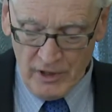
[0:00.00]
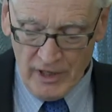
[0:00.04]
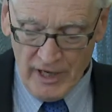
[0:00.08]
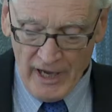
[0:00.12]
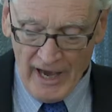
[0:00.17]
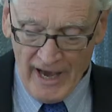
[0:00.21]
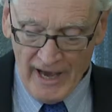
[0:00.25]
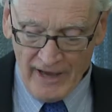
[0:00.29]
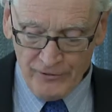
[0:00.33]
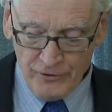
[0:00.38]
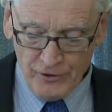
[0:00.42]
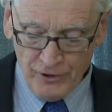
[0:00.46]

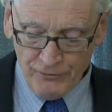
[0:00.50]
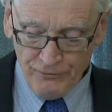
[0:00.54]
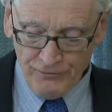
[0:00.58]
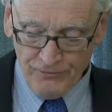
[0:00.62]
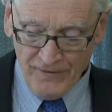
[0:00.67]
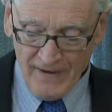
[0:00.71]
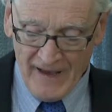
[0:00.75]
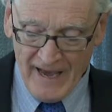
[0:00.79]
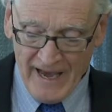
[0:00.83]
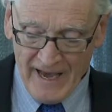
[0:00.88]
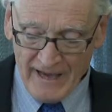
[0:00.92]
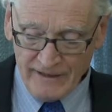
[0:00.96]
And the
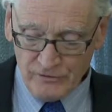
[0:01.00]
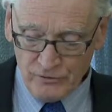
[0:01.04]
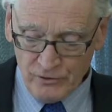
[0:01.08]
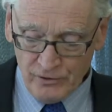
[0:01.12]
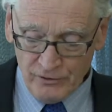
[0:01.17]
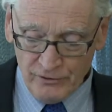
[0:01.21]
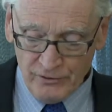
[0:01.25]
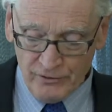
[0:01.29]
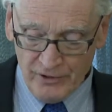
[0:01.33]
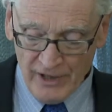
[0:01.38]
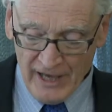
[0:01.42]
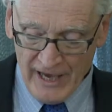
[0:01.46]
fact
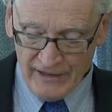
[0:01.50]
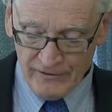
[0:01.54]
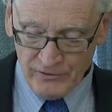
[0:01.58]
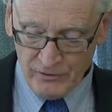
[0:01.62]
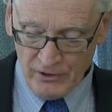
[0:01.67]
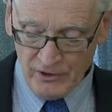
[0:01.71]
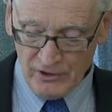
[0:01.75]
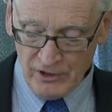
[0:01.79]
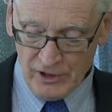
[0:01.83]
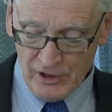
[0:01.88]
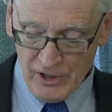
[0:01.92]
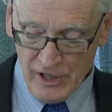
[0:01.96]
that
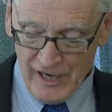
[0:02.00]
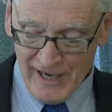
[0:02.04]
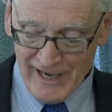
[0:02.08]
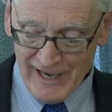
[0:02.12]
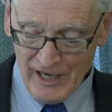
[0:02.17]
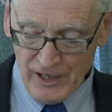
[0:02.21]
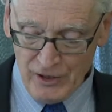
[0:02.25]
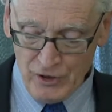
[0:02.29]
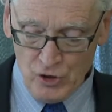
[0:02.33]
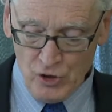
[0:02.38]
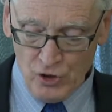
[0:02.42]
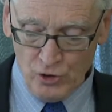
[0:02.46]
the
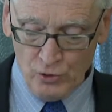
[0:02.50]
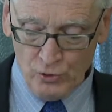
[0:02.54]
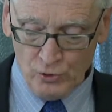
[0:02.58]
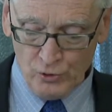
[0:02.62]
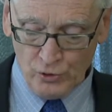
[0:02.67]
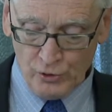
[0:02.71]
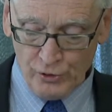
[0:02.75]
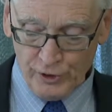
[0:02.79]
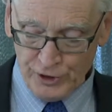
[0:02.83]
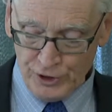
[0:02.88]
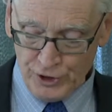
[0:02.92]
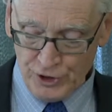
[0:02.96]

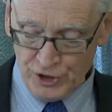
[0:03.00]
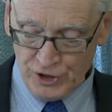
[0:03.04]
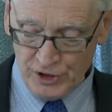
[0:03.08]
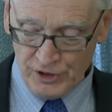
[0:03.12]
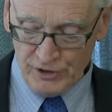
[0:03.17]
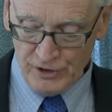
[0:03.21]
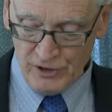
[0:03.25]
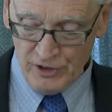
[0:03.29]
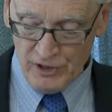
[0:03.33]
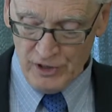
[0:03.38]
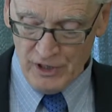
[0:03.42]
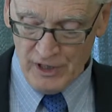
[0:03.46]

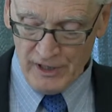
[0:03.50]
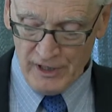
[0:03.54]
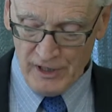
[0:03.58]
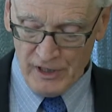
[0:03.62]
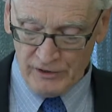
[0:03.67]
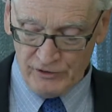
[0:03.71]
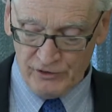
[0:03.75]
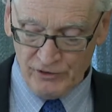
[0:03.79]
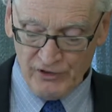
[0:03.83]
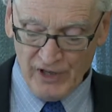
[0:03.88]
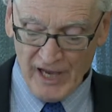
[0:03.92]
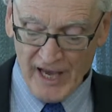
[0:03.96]
Hindu-Christian
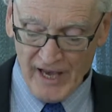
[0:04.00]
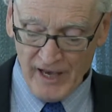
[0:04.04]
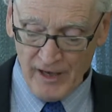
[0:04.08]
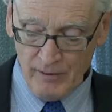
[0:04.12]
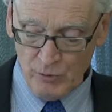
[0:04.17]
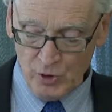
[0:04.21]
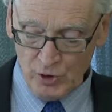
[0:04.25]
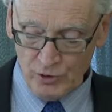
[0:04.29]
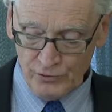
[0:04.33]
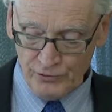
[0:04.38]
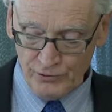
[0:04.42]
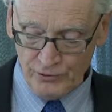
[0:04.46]

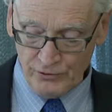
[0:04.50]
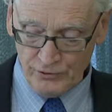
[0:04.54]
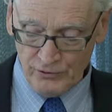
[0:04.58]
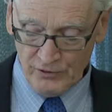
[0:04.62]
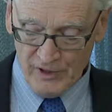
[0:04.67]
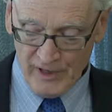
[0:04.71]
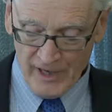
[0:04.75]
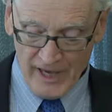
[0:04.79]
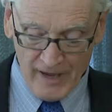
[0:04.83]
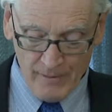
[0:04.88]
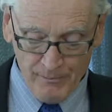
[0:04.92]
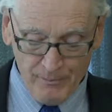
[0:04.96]
Tamils
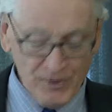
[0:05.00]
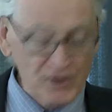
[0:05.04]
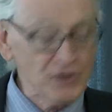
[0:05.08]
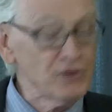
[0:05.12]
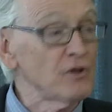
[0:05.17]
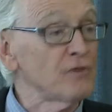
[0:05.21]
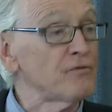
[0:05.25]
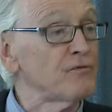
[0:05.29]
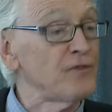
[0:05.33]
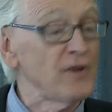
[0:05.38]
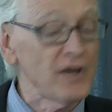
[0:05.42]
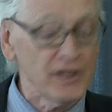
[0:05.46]
have been
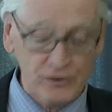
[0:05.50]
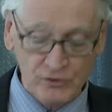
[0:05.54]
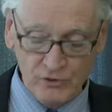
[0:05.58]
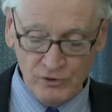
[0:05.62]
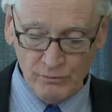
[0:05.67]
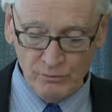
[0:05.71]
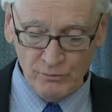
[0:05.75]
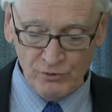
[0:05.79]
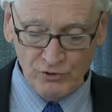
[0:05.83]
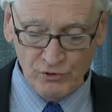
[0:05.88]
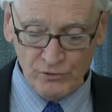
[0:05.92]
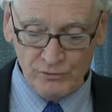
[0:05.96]
the
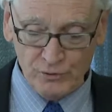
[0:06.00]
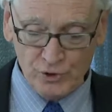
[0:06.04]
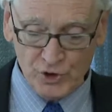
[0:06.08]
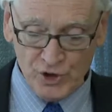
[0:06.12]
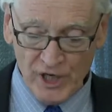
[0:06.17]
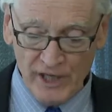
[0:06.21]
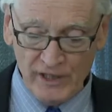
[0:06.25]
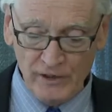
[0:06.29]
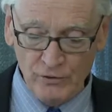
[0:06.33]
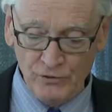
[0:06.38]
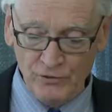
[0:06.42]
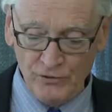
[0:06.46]
victims of
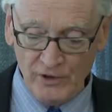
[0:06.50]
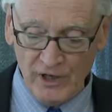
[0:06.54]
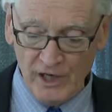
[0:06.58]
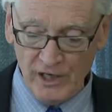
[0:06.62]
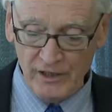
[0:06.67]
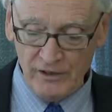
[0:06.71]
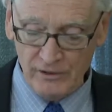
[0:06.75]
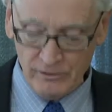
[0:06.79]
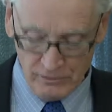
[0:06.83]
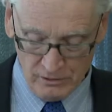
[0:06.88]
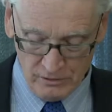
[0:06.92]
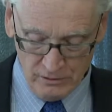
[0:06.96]

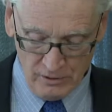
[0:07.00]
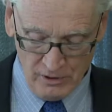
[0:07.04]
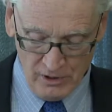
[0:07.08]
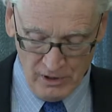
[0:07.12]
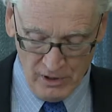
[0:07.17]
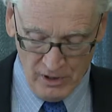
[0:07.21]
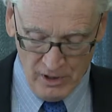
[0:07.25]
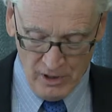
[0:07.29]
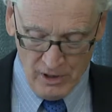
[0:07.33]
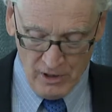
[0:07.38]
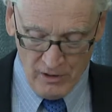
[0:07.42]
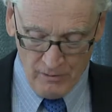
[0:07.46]
genocide
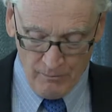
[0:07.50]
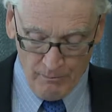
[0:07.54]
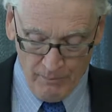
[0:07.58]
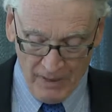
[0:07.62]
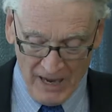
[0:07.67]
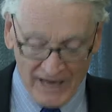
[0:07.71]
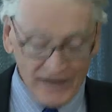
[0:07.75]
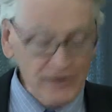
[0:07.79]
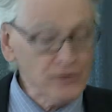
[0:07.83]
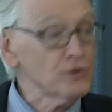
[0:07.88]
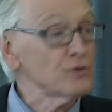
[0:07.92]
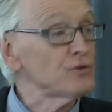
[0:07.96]

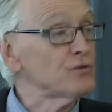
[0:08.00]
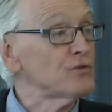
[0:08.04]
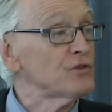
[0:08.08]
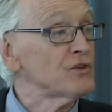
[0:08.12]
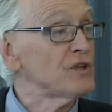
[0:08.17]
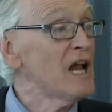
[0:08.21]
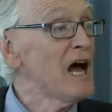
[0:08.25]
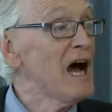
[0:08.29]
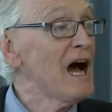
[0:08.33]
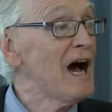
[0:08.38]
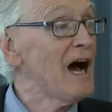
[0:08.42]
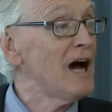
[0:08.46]
by the
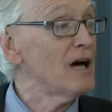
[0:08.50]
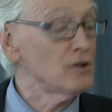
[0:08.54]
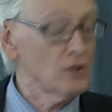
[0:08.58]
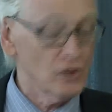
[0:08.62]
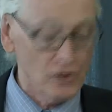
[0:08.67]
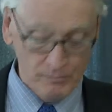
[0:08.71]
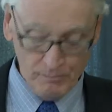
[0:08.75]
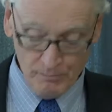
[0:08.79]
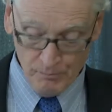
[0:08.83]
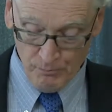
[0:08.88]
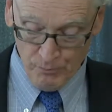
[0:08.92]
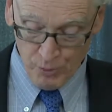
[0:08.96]

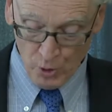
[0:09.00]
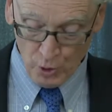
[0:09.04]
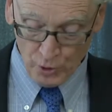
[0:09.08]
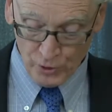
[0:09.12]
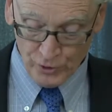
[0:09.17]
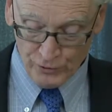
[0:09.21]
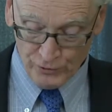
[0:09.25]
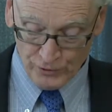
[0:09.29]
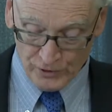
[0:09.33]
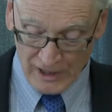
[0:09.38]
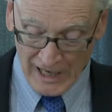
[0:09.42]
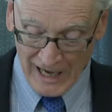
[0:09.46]
Sinhala
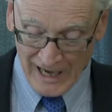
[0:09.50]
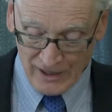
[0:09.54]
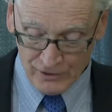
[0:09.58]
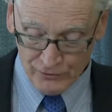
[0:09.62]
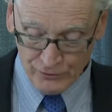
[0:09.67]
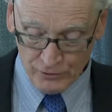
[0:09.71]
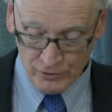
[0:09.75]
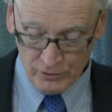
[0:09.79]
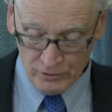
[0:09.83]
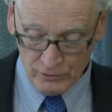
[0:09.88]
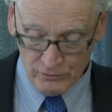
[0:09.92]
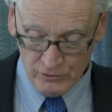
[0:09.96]
Buddhist
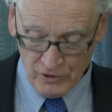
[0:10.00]
gospel